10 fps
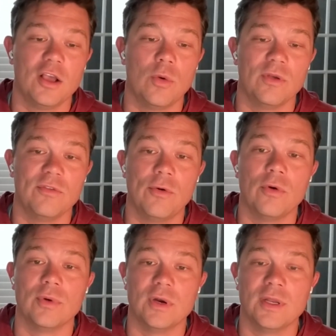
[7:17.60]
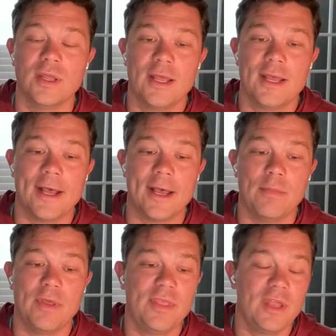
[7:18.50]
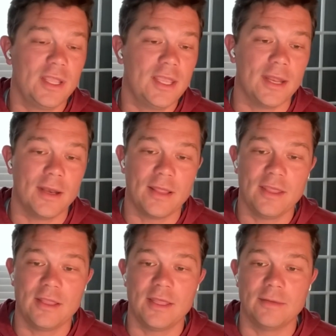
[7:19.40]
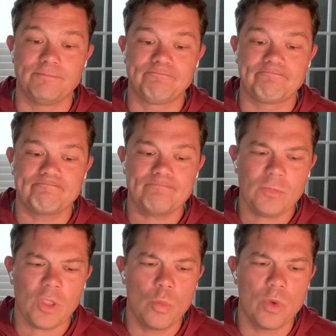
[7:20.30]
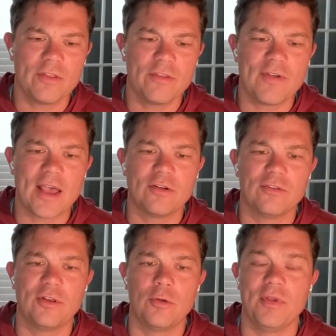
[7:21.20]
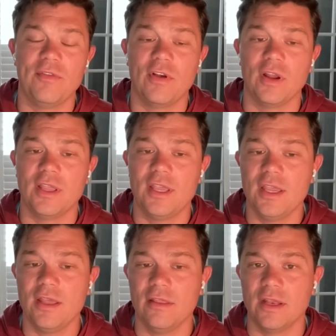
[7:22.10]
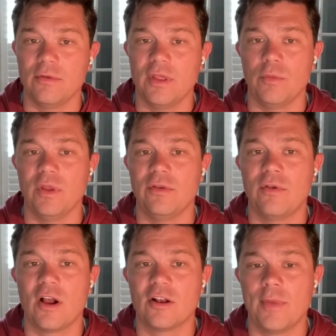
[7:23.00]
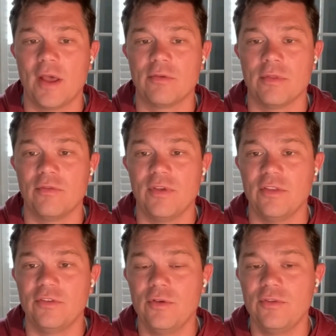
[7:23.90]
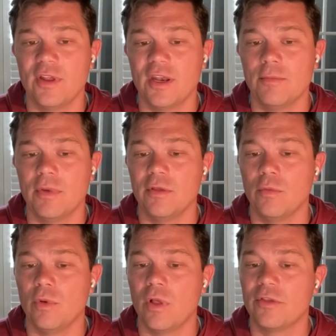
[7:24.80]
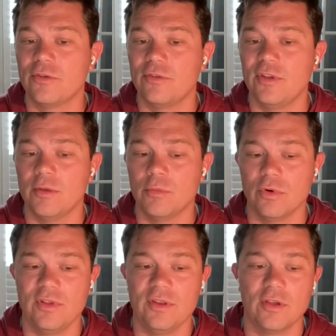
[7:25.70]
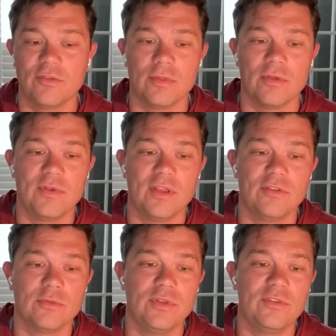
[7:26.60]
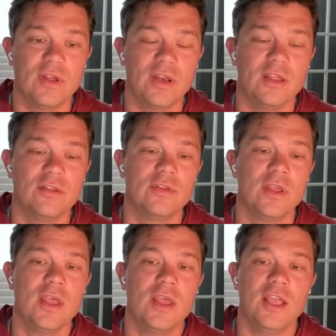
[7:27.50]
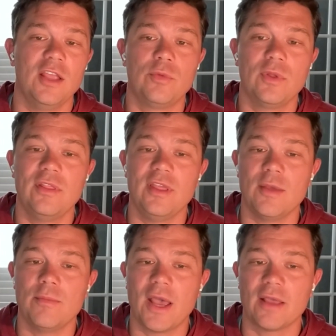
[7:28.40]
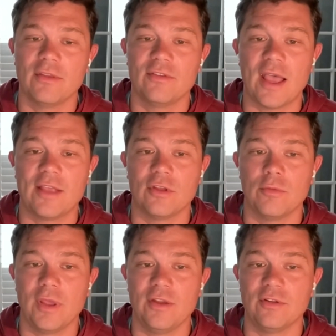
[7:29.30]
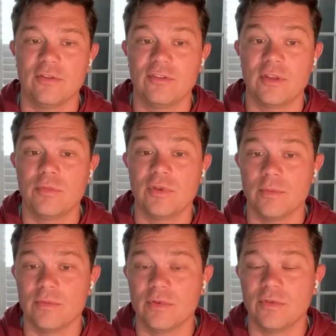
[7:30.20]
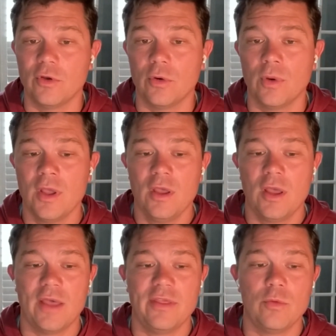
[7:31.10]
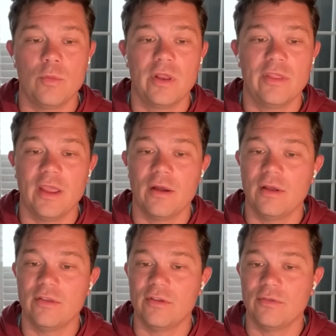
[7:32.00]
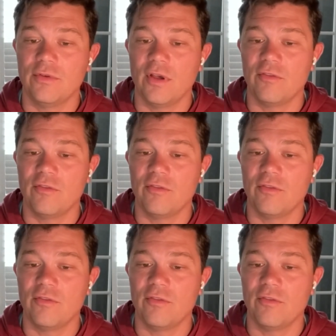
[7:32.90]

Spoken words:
going forward. And then again, I think that one of the factors that will be very key that we talked about from the phase two study, but that we'll also see in more detail from the phase three study is really the impact this has on patients' symptoms. And so I think one of the areas of